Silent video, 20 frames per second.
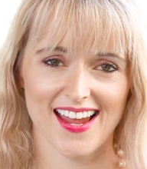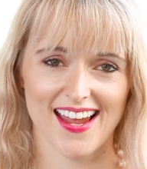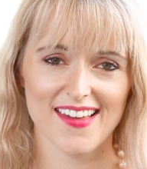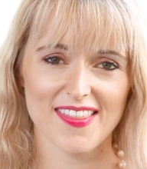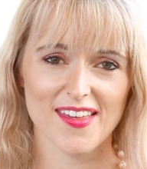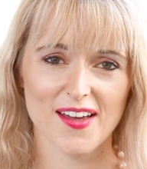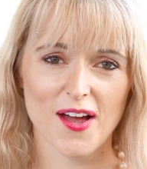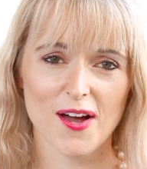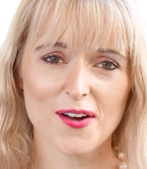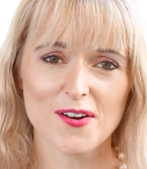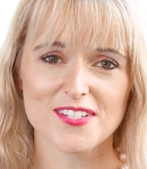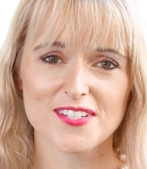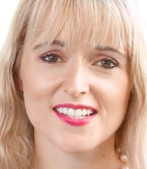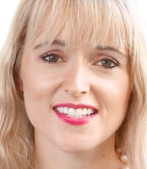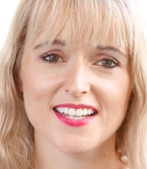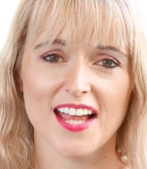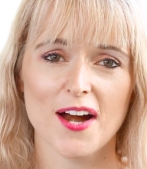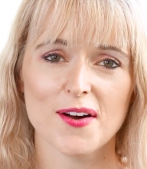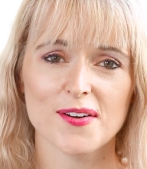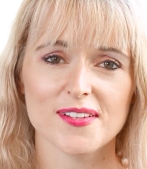Hey there, coach,
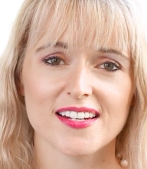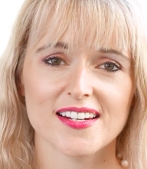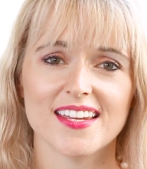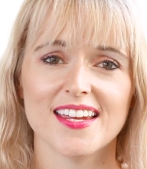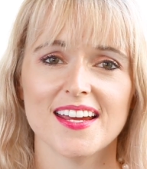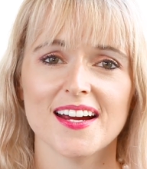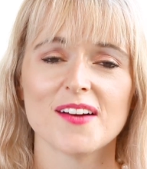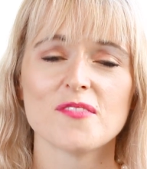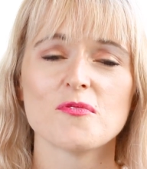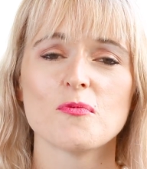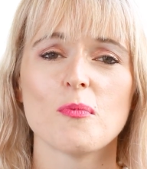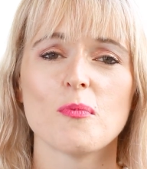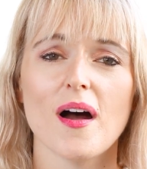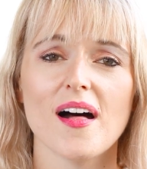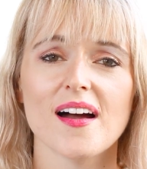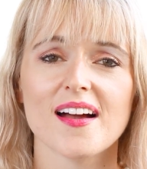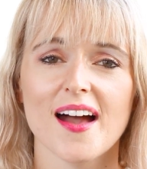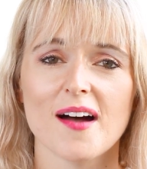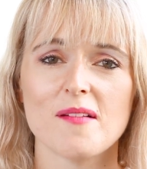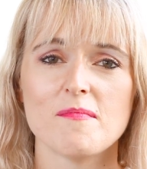it's Carolin here and
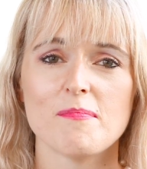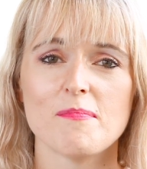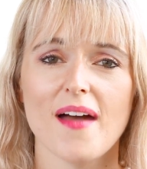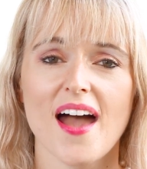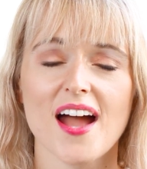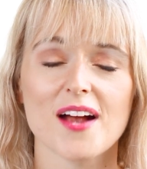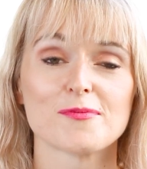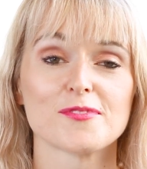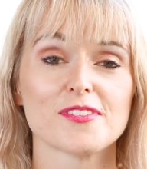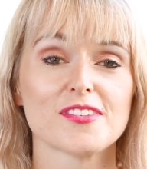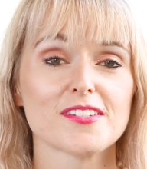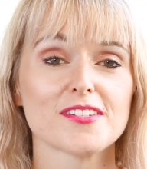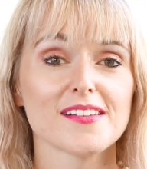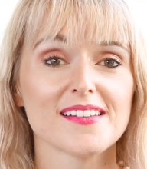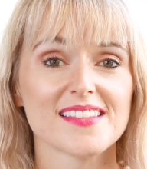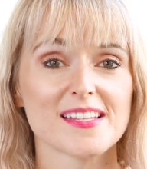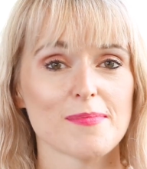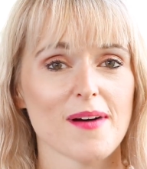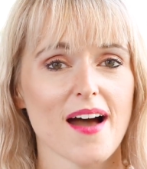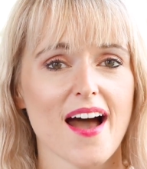welcome back. We're
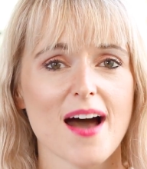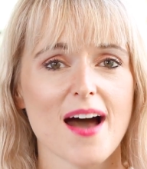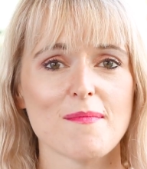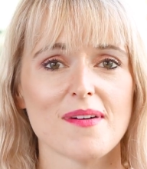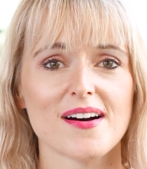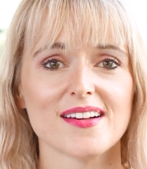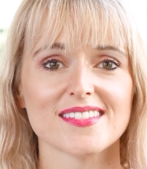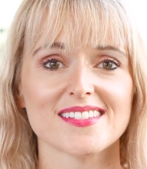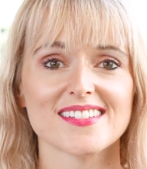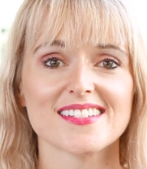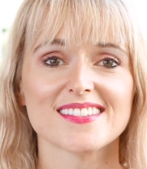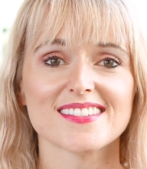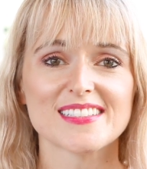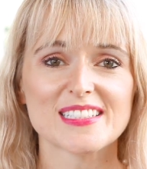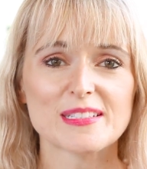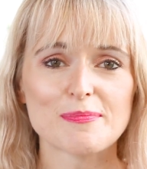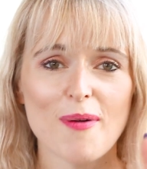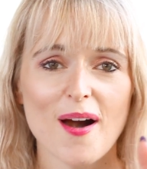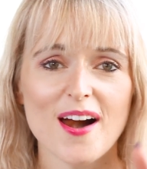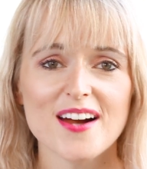still in the Bahamas and this
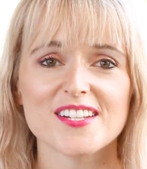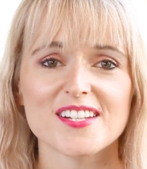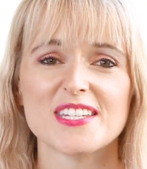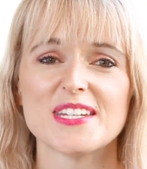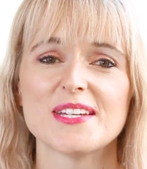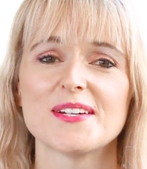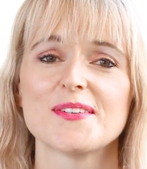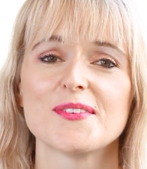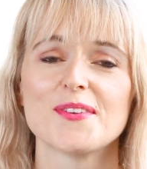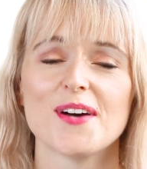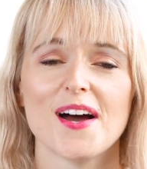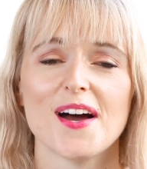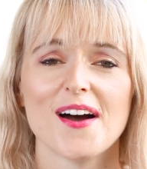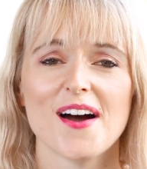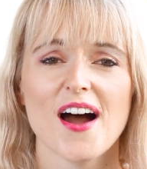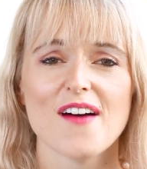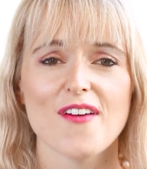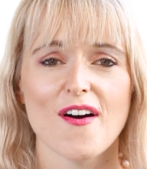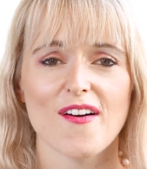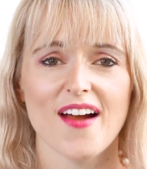is part two
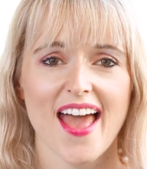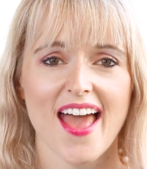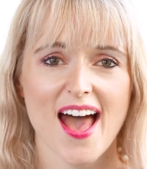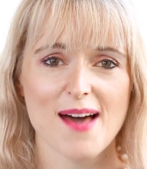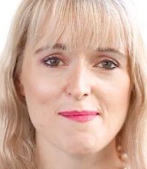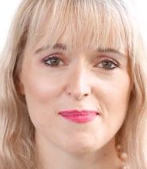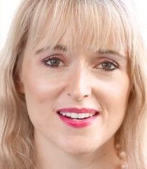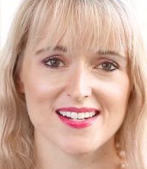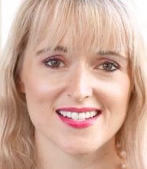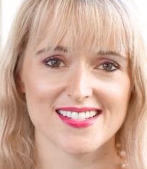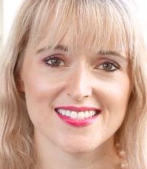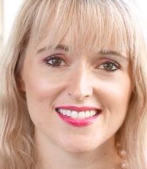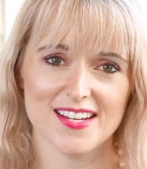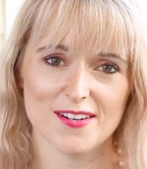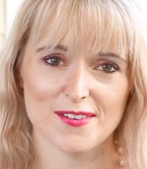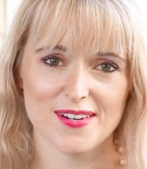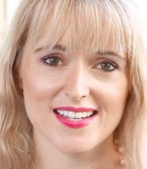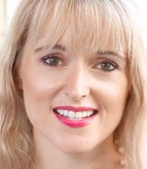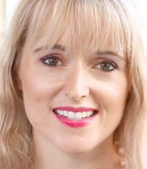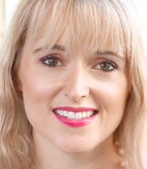of our happiness
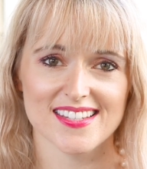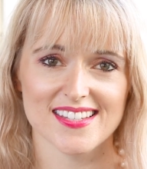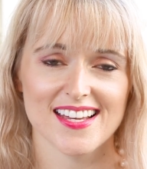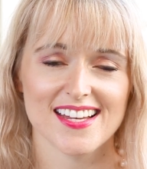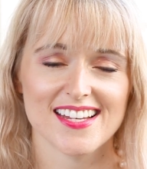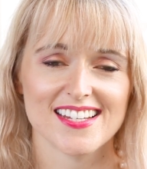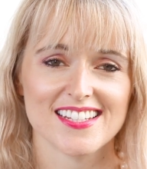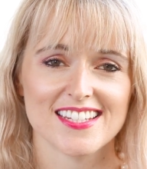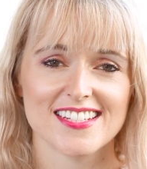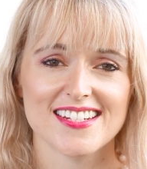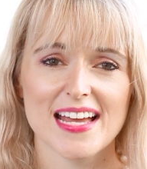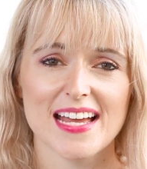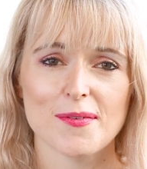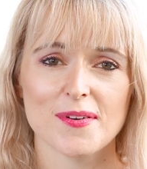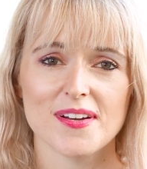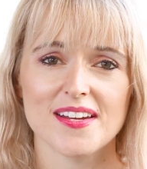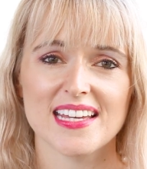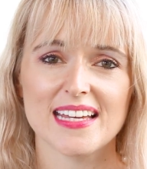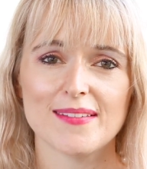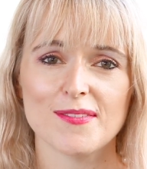series. Today I
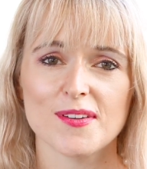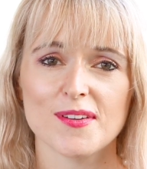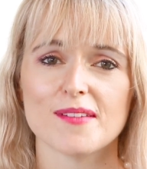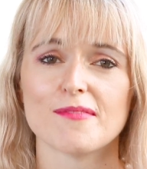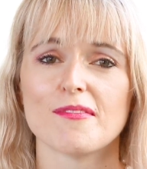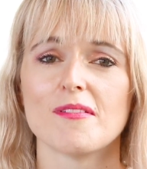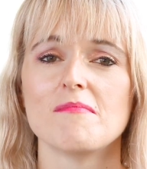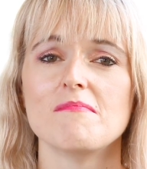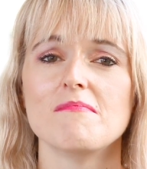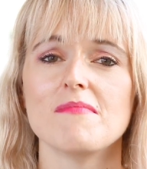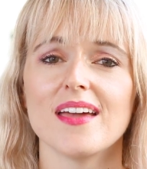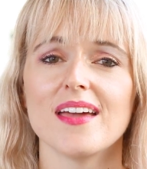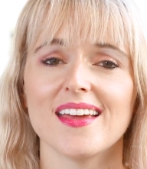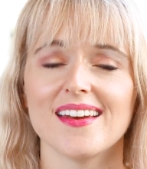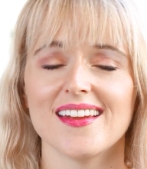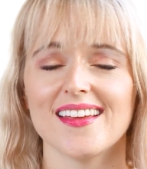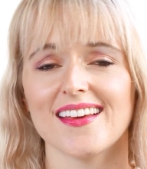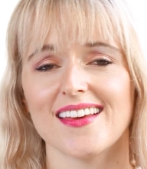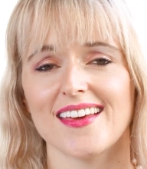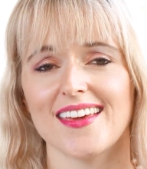want to give you the
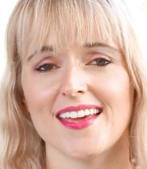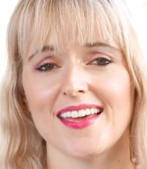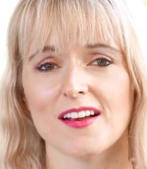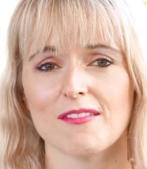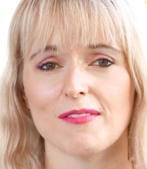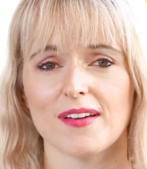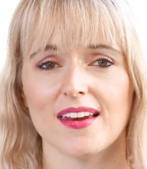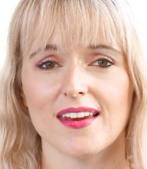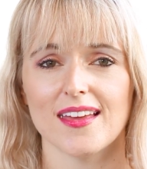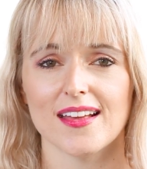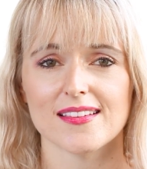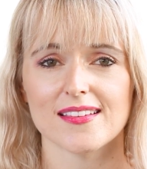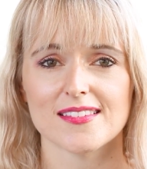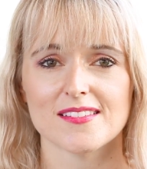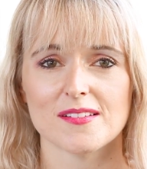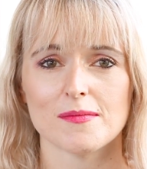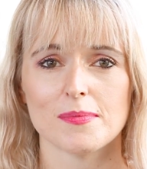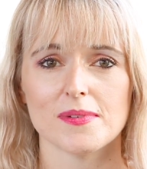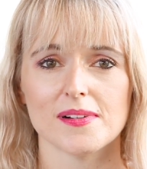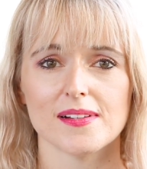remaining key
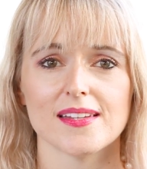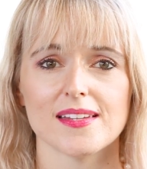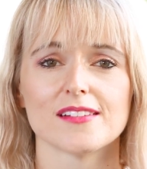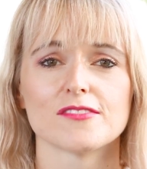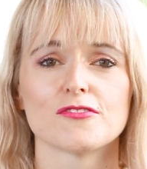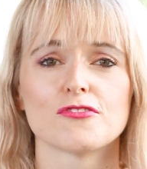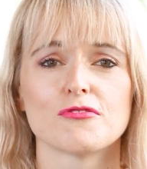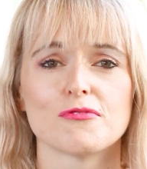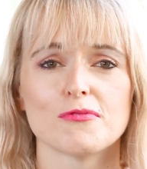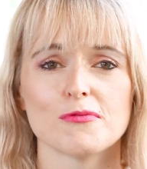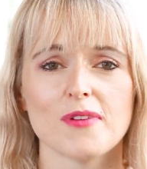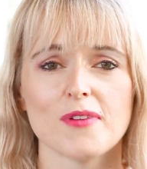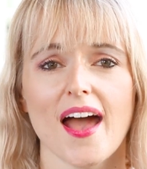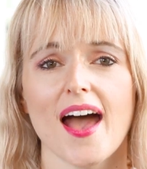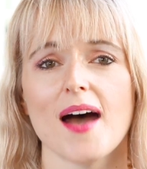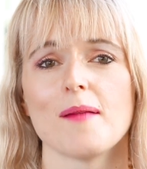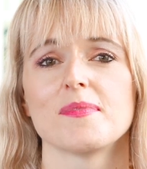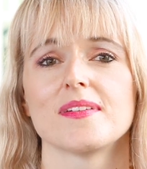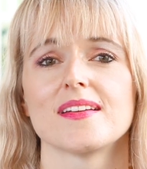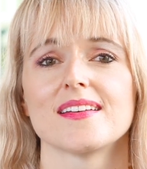ingredients to building true
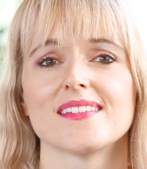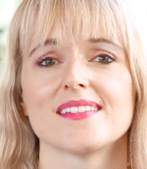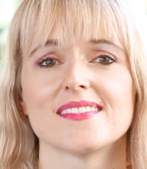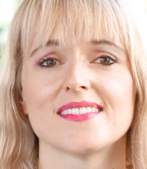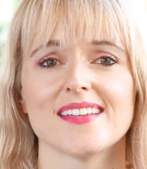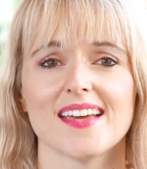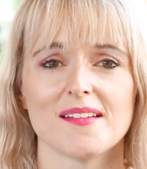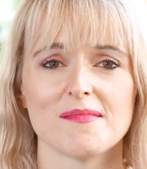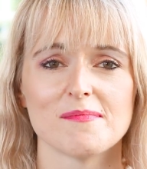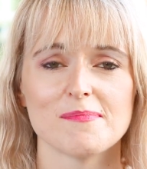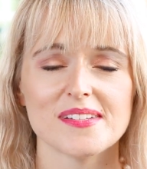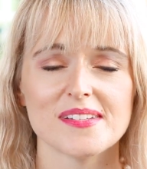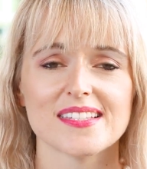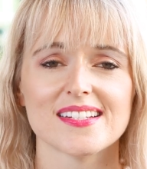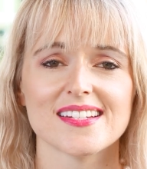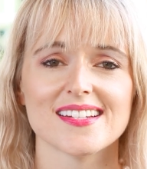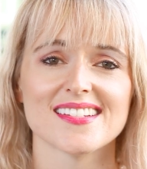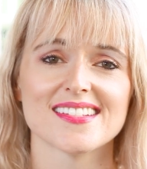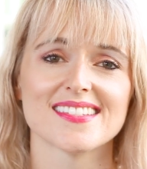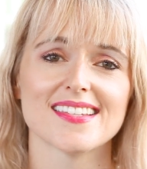happiness in
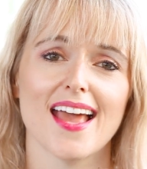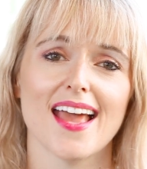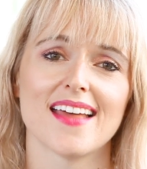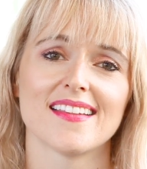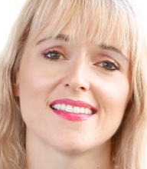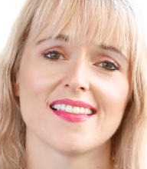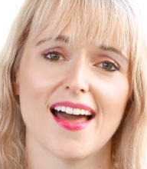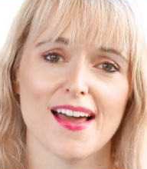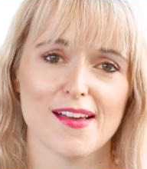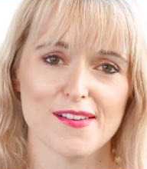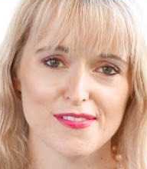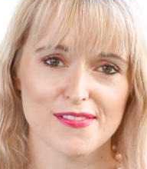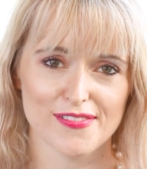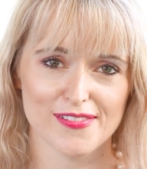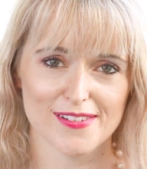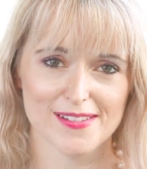business and life.